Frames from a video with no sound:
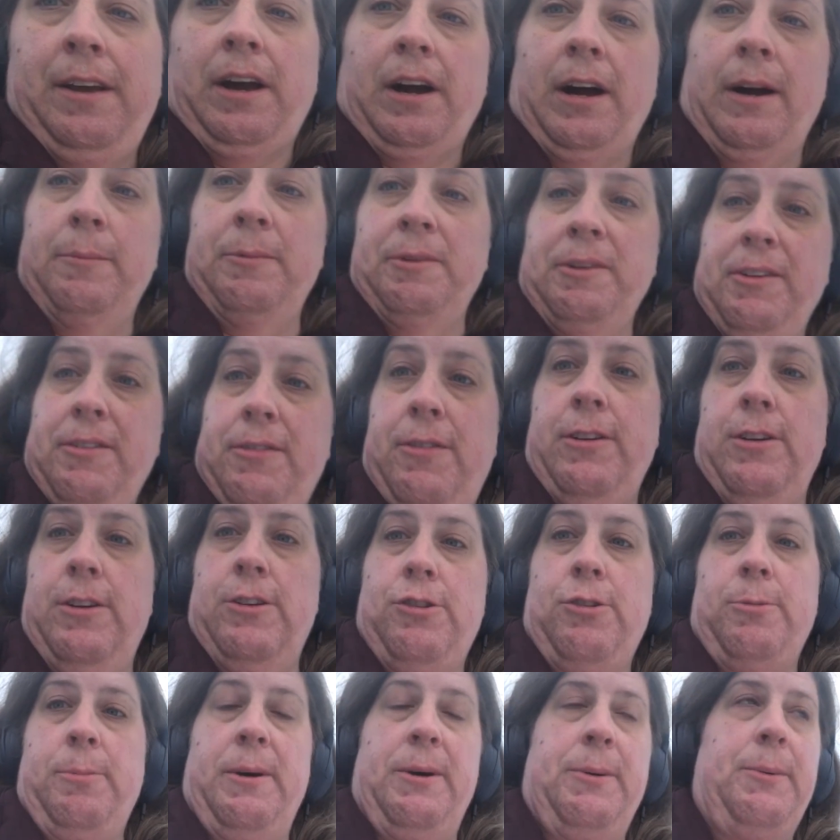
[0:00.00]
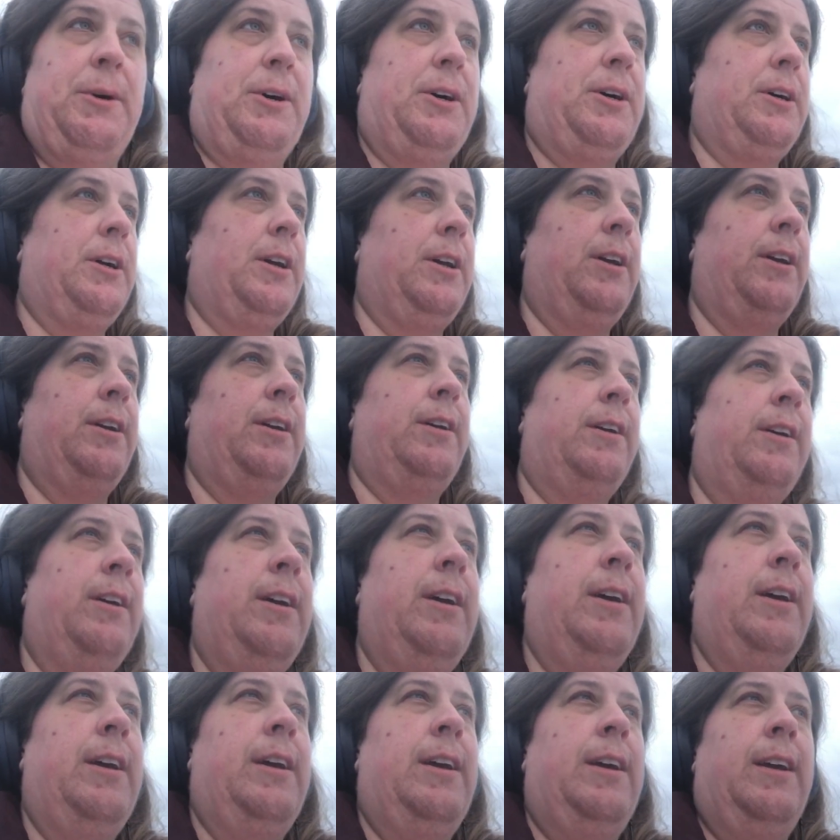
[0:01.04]
I'm going to finish my walk,
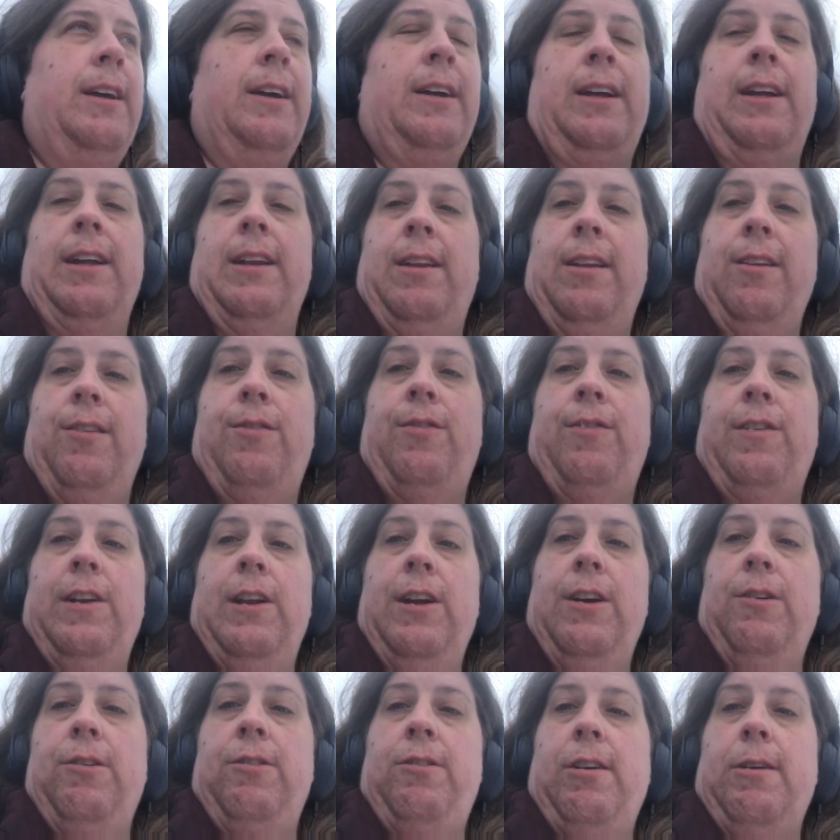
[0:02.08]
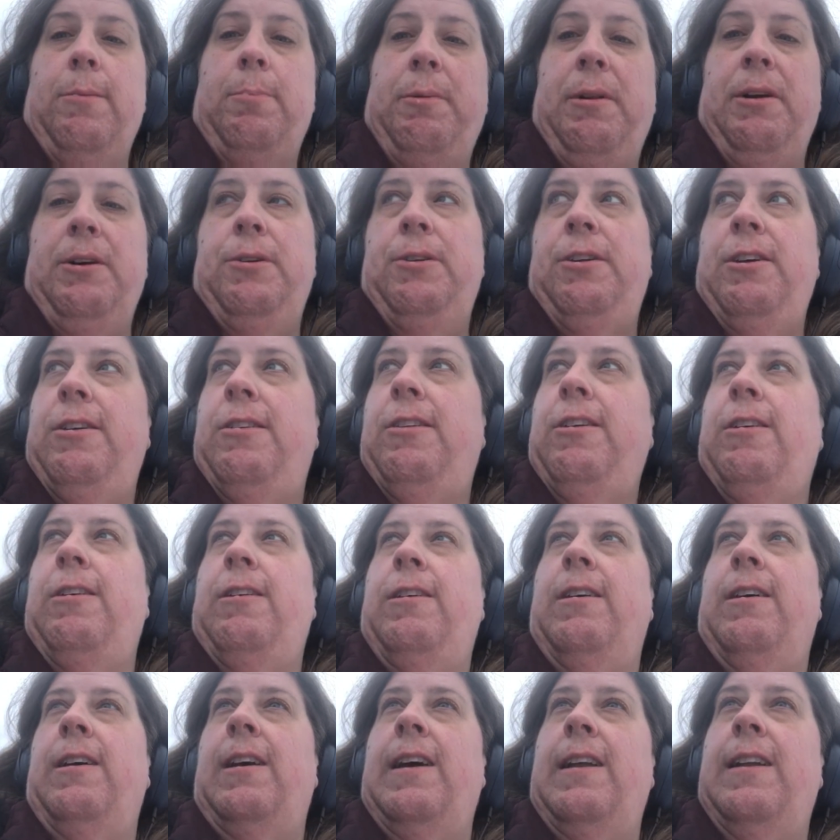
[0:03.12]
get these videos uploaded,
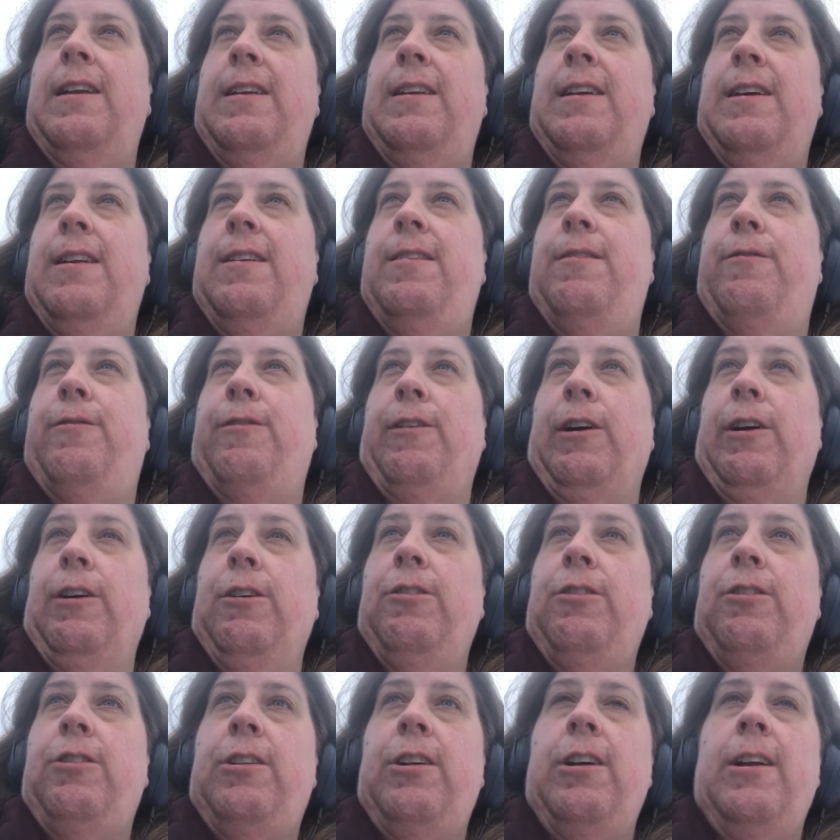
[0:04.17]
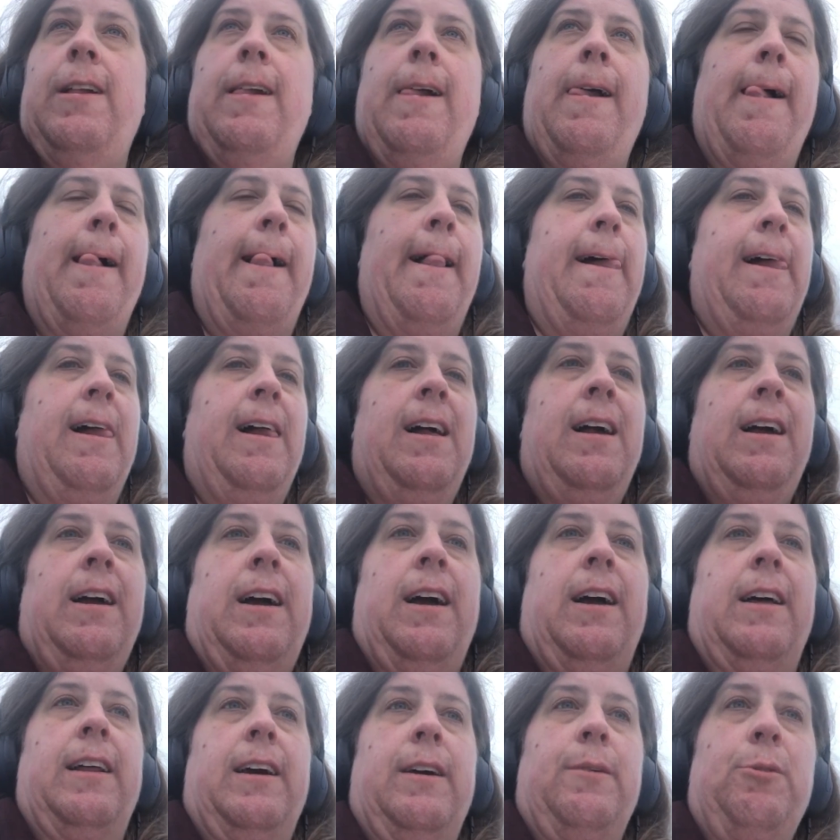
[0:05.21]
edited first,
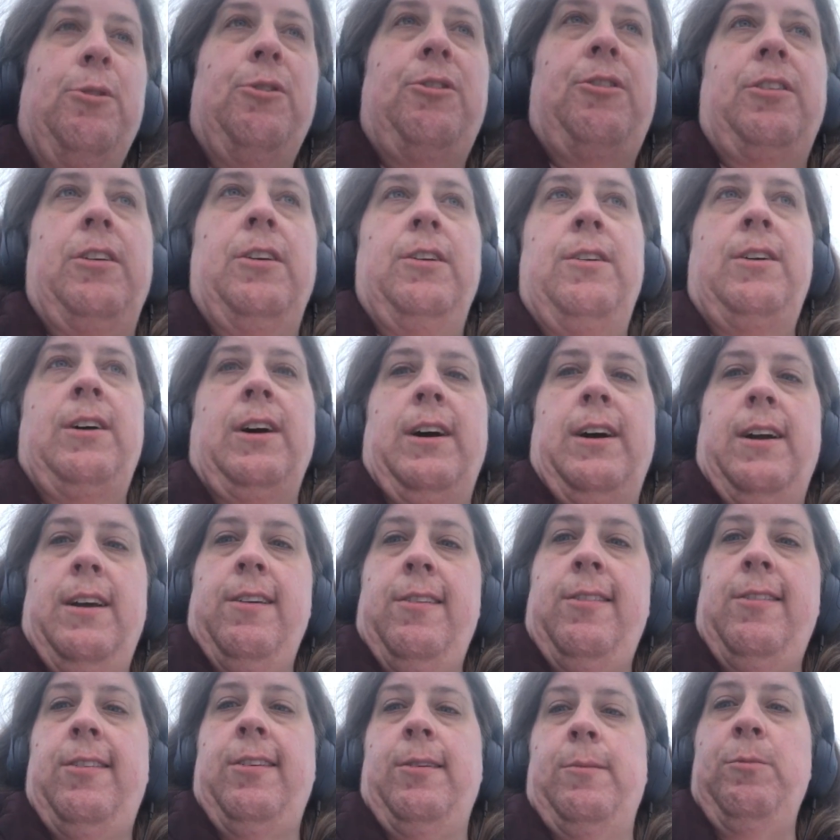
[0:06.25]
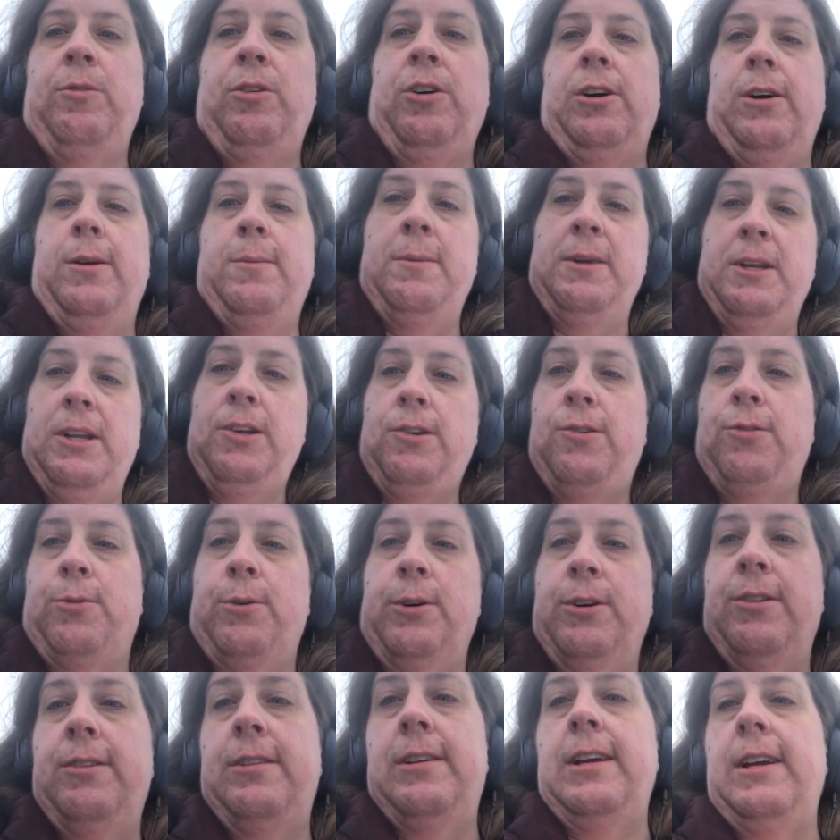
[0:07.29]
and I will see you guys sometime in
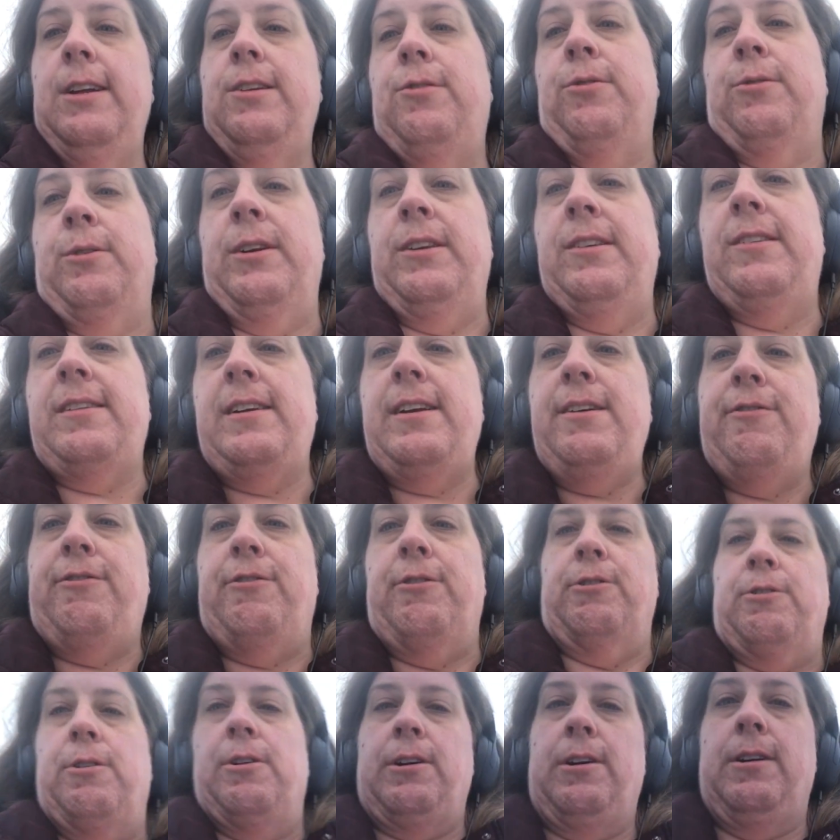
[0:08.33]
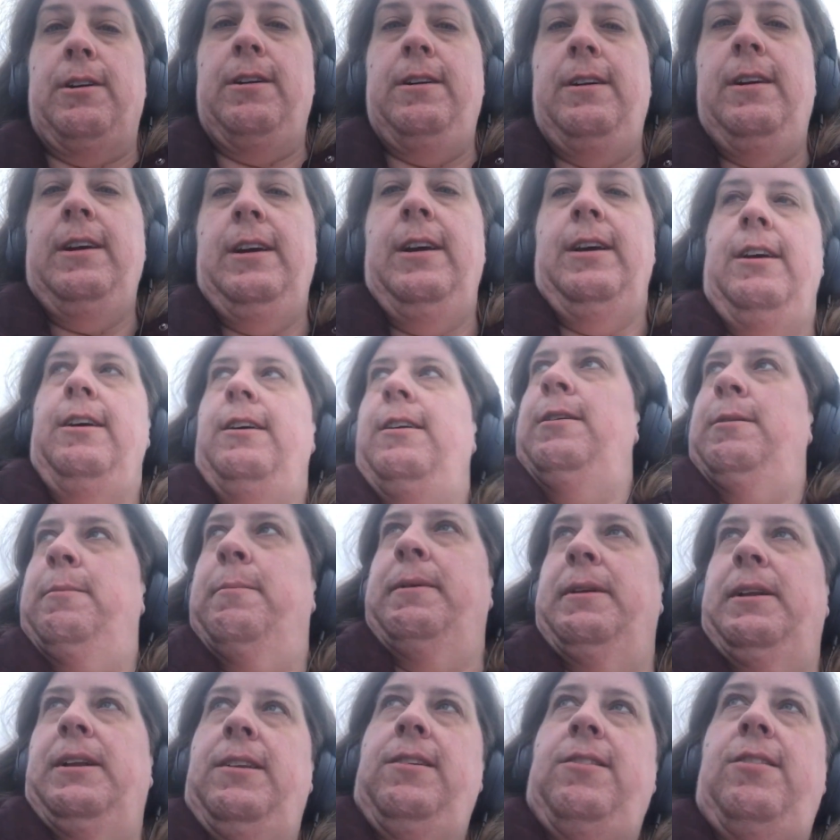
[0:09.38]
2024.
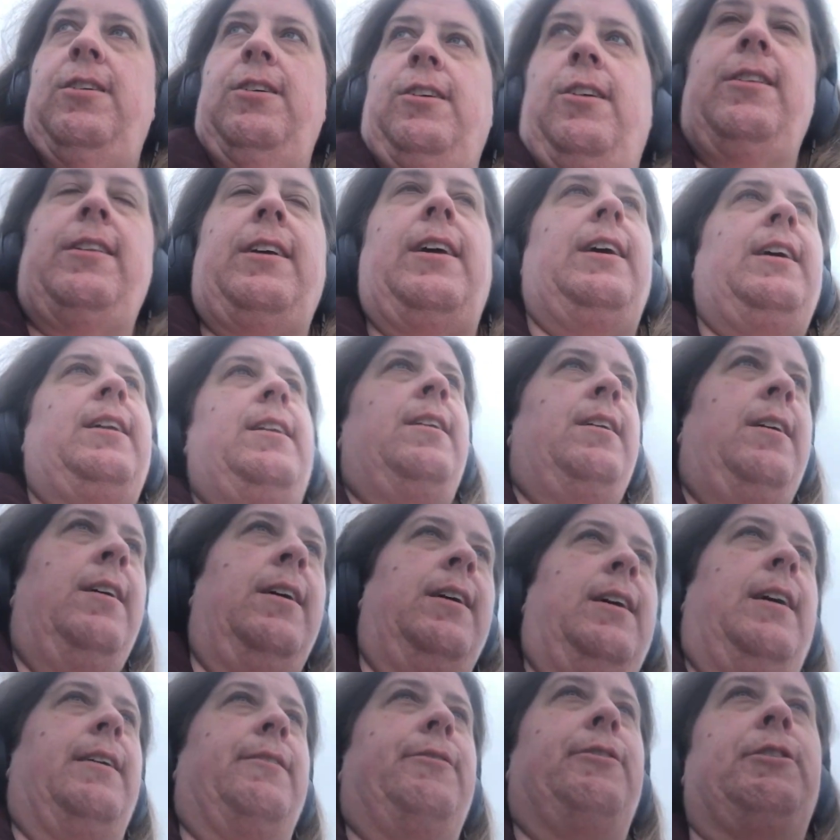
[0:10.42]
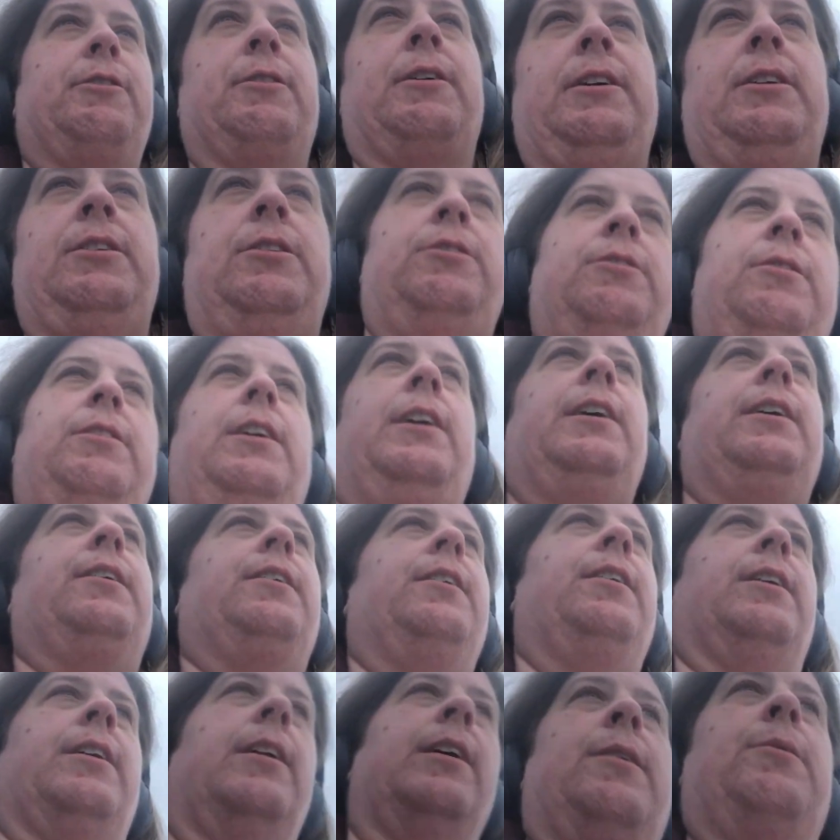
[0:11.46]
But until then, have a great new year,
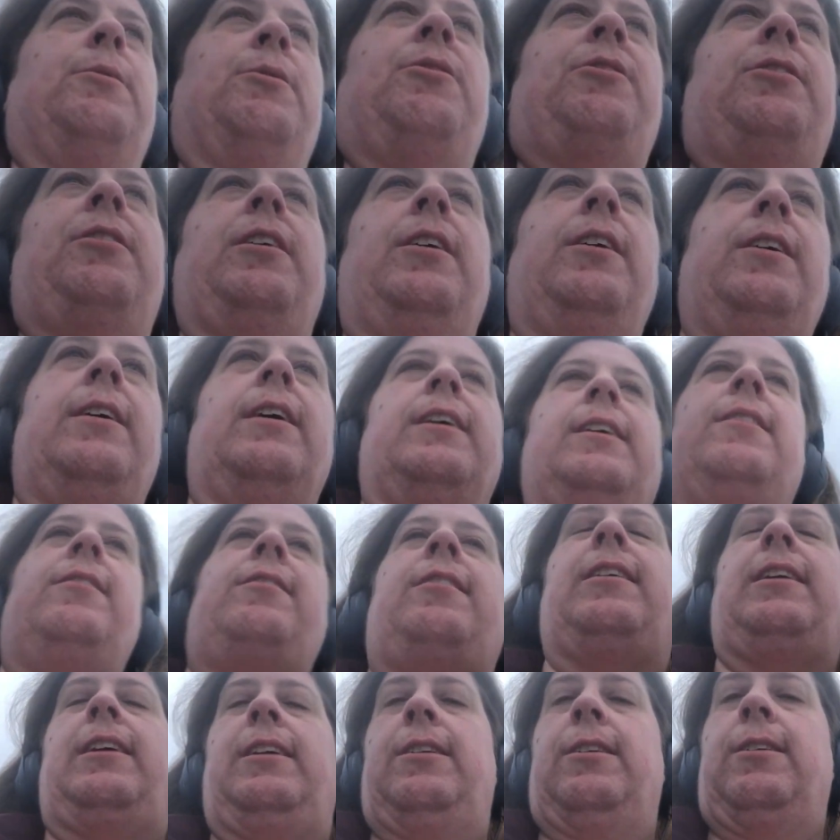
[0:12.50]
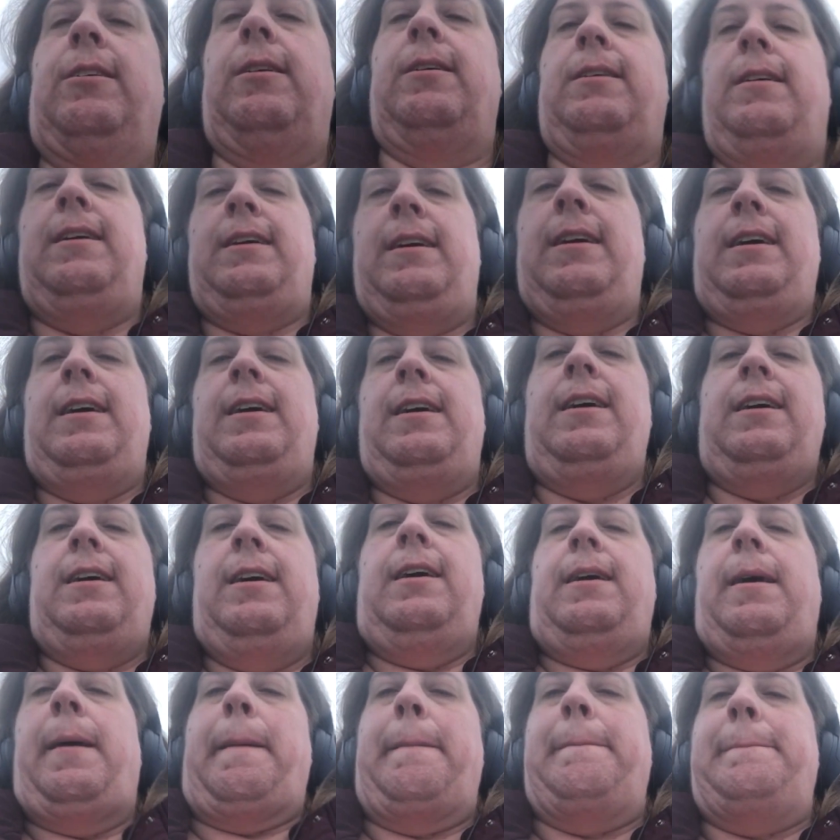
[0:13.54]
and I will see you guys later.
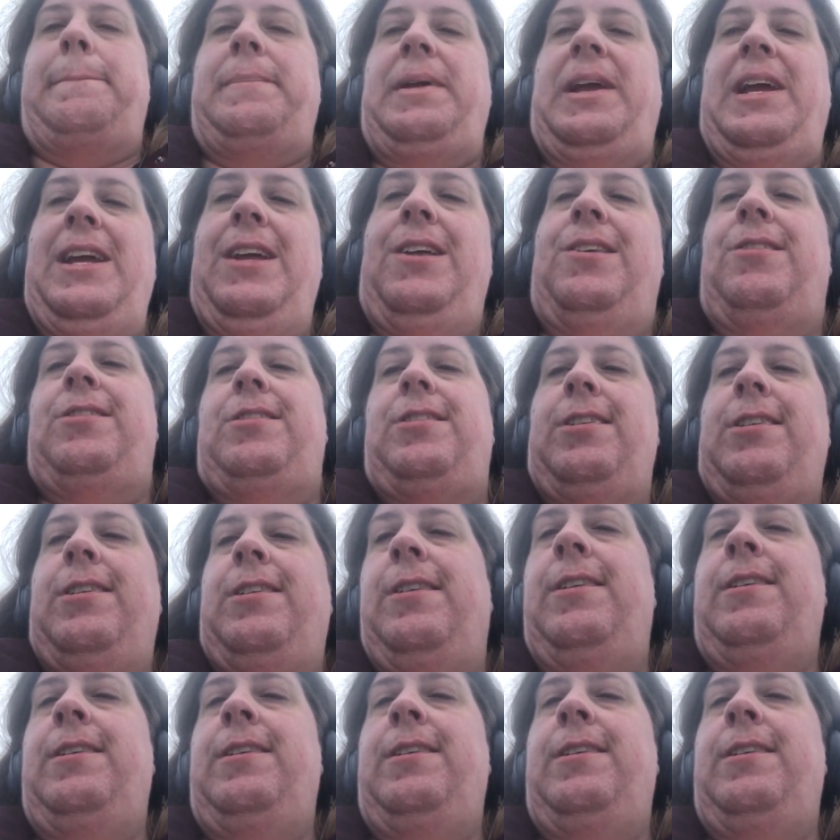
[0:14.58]
Peace.